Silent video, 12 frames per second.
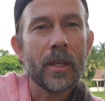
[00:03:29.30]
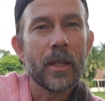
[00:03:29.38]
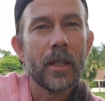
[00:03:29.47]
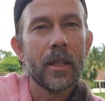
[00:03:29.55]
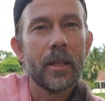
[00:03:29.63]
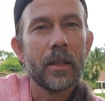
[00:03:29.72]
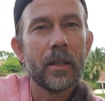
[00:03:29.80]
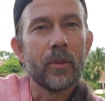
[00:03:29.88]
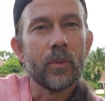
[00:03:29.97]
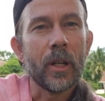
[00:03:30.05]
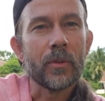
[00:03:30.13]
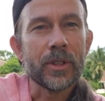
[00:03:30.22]

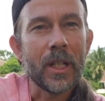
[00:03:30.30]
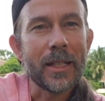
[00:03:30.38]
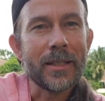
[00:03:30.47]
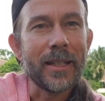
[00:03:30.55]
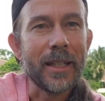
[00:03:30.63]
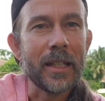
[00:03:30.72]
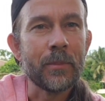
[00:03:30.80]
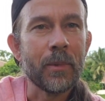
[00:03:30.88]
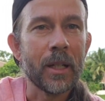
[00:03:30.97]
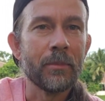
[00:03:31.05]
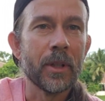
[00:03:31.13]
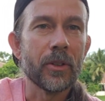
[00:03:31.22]
When I was 19,
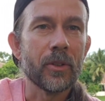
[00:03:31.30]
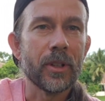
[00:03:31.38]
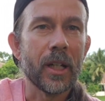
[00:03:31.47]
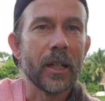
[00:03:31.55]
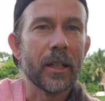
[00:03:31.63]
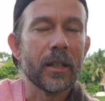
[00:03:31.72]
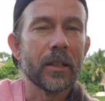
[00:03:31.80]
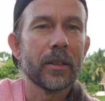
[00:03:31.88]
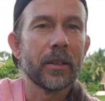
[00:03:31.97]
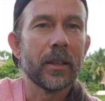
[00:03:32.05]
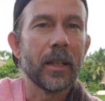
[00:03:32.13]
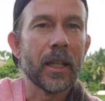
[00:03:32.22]
my mother died
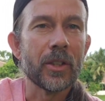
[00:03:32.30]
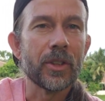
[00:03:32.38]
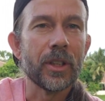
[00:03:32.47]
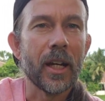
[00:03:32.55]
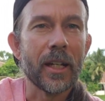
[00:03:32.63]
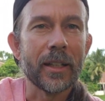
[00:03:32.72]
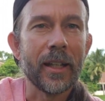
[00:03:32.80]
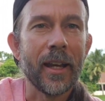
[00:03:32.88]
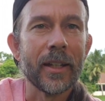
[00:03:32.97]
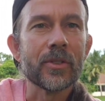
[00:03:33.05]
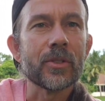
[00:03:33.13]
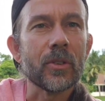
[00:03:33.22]
and she died of
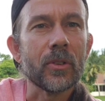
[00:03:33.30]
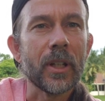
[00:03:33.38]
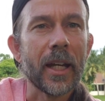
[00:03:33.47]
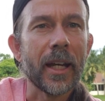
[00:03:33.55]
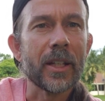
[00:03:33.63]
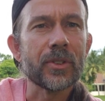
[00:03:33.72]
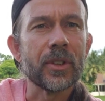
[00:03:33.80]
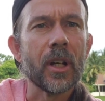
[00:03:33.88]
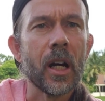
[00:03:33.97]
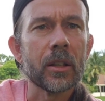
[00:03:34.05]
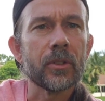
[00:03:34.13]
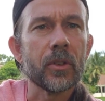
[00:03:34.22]
cancer. And I asked the
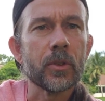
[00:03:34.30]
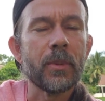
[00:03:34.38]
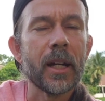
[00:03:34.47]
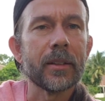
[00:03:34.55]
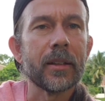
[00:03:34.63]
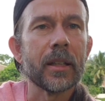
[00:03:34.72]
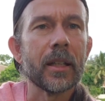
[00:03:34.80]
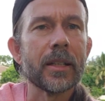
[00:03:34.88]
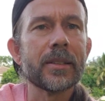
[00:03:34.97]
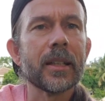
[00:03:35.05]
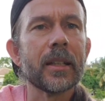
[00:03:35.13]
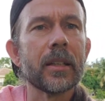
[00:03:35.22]
doctors back then.
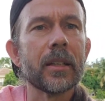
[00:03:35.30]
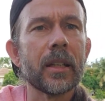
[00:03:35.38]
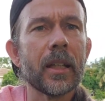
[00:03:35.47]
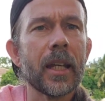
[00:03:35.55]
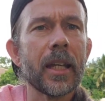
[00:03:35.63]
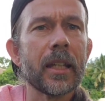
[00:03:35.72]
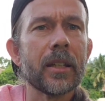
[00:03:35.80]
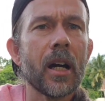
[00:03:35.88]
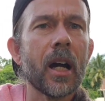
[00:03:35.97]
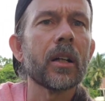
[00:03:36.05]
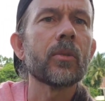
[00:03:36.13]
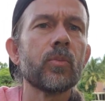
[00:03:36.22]
I said, "Hey,
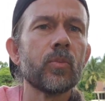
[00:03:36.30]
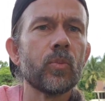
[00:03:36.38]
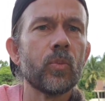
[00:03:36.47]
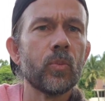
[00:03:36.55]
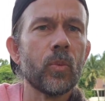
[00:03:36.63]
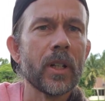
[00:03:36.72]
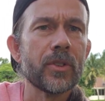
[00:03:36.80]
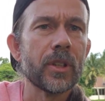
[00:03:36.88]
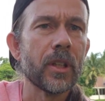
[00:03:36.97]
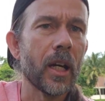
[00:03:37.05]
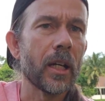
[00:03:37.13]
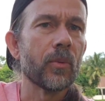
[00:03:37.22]
doc, why'd
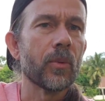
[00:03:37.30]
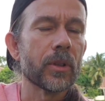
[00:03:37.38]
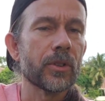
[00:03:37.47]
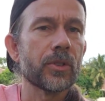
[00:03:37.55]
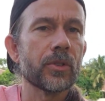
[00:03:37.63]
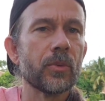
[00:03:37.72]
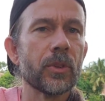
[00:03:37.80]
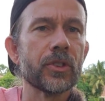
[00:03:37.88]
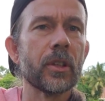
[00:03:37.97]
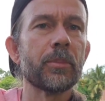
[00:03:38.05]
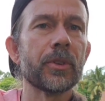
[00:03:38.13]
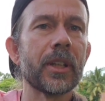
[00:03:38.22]
she die? What's
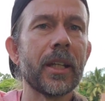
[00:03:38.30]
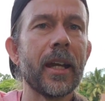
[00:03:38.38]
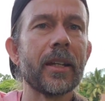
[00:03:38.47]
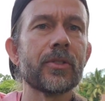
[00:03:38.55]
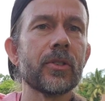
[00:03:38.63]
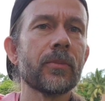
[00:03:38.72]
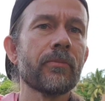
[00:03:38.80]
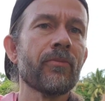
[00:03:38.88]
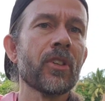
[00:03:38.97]
what's up with the cancer?"